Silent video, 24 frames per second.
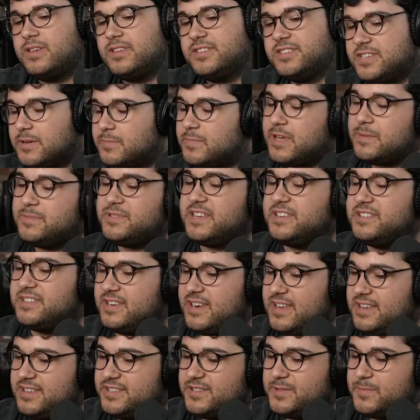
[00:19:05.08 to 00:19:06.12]
sometimes isn't
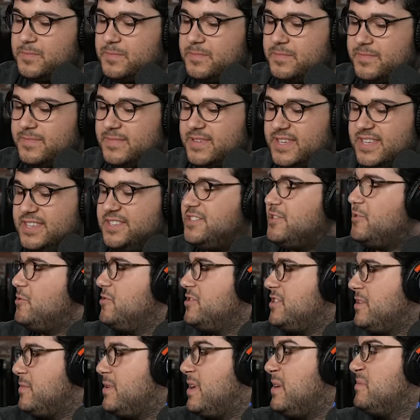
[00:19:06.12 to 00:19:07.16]
as considered,
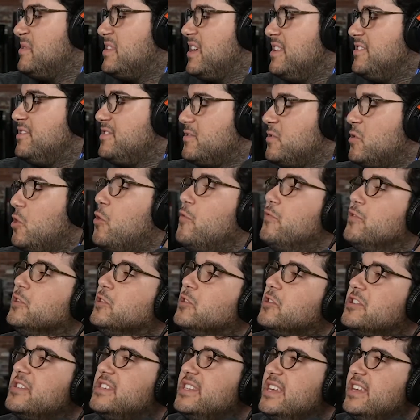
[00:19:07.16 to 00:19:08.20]
sometimes gets
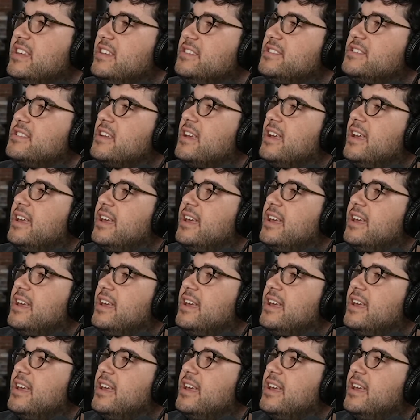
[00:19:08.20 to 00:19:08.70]
overlooked, is